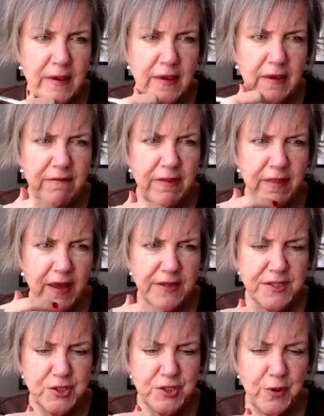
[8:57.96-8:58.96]
given that
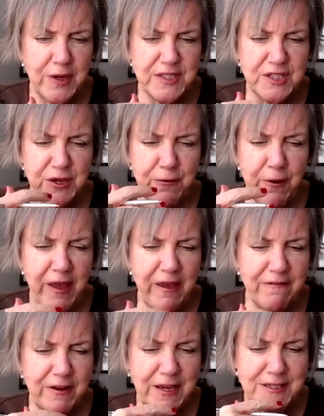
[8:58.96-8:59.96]
stress, do you have
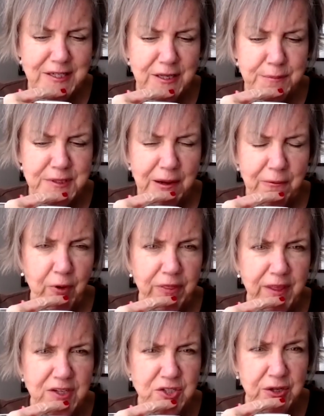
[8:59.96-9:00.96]
any tips on what
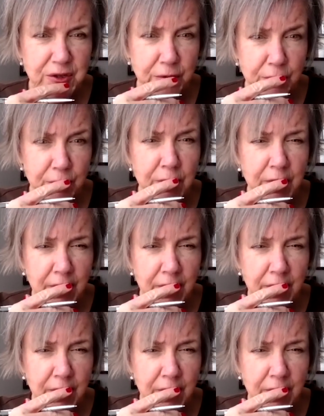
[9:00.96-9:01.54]
they should do?